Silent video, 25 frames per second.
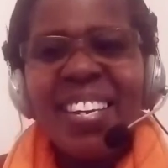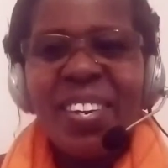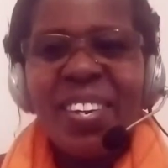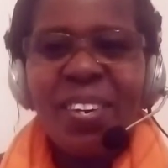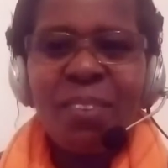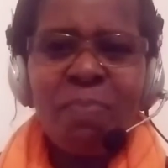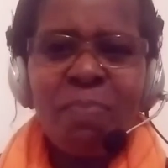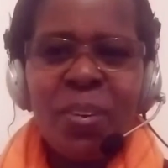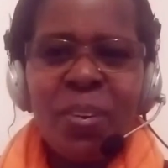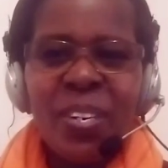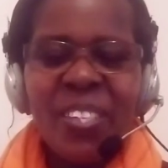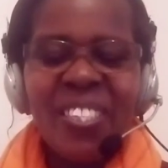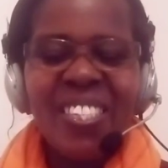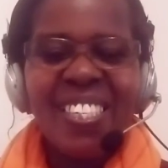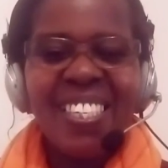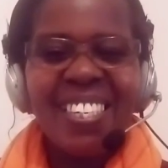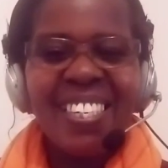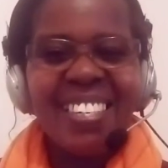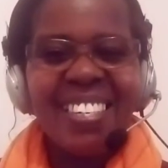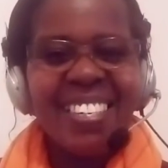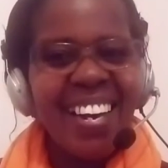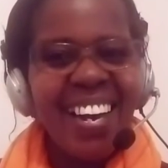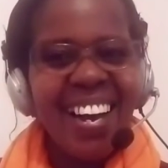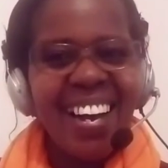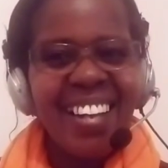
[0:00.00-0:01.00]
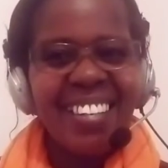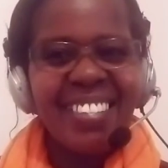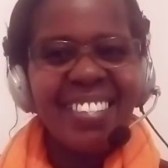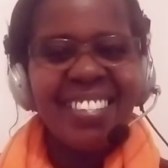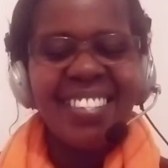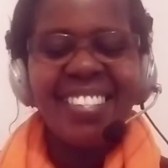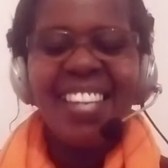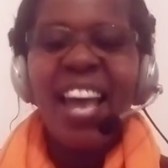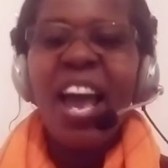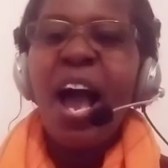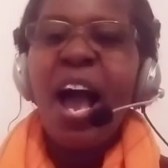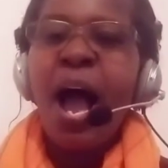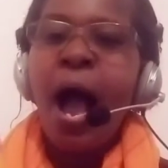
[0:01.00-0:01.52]
you, boys and girls.
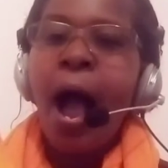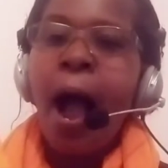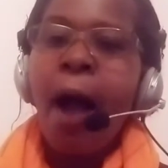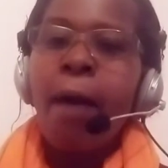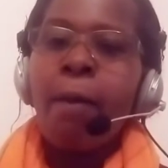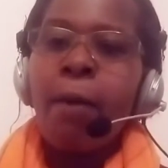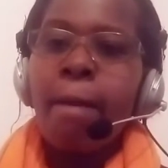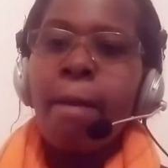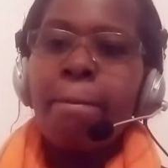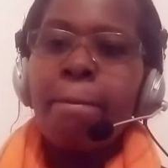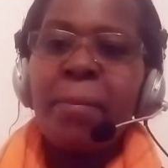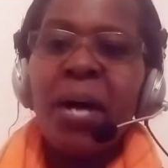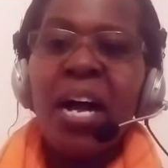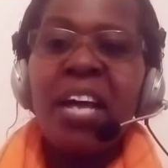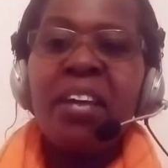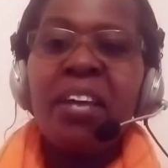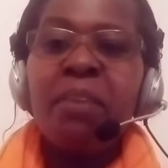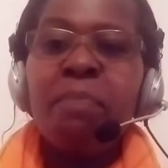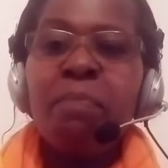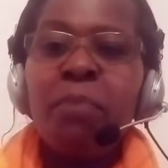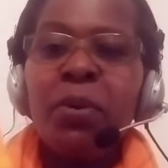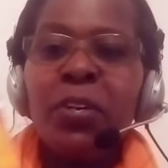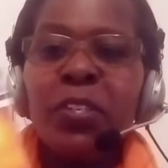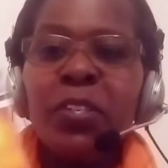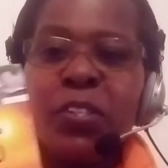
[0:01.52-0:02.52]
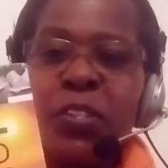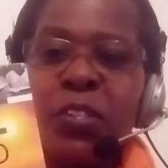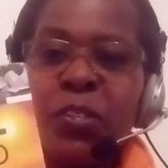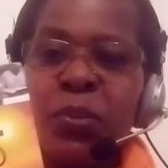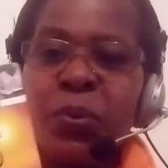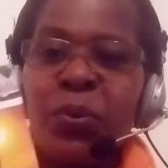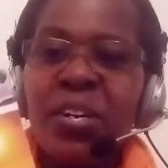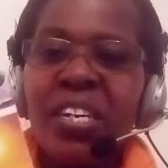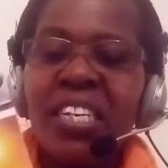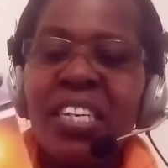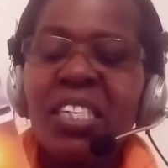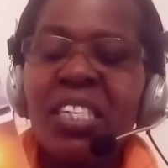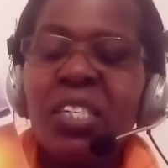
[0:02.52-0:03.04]
Our Bible
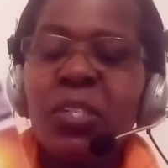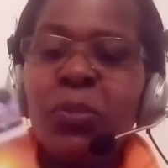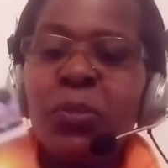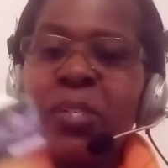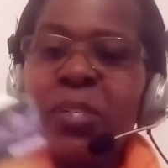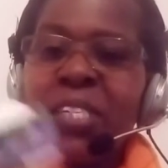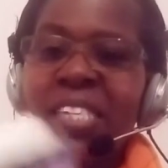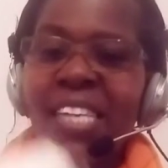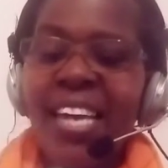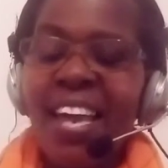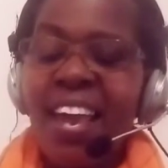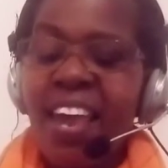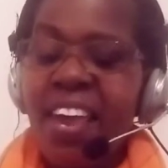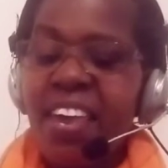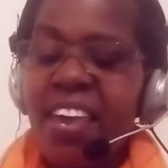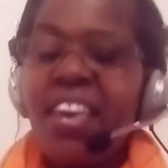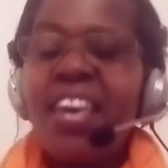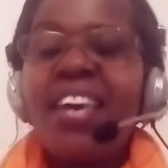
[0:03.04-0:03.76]
story today